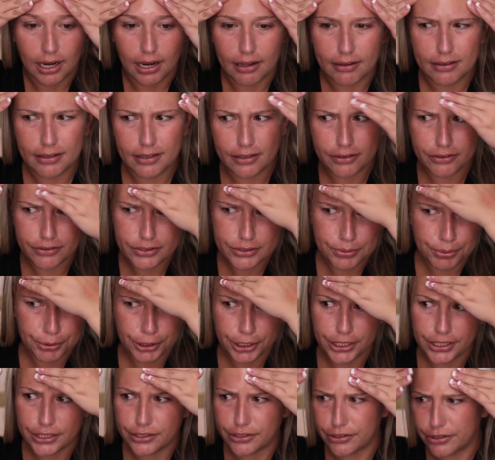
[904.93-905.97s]
I think it looks
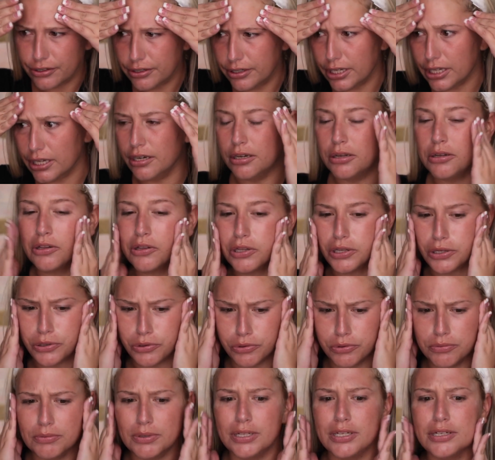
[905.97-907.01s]
pretty good. Like
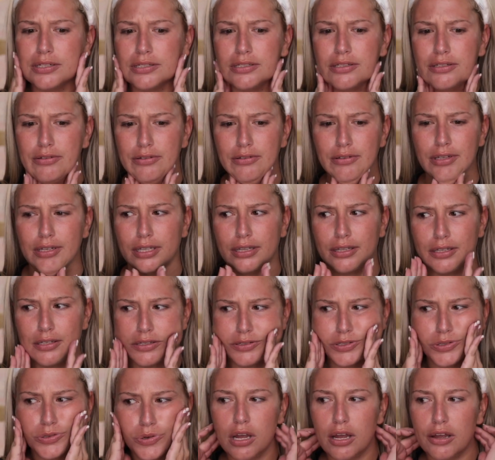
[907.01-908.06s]
normally it doesn't look like
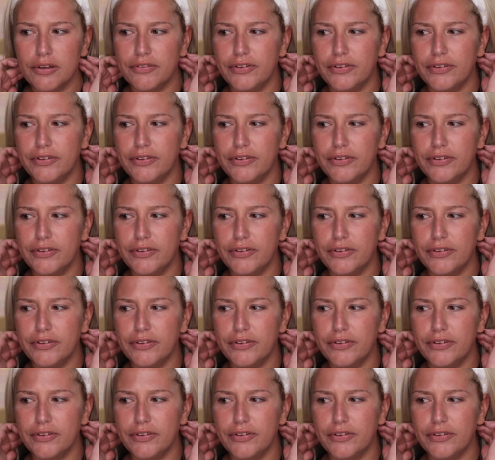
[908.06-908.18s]
this.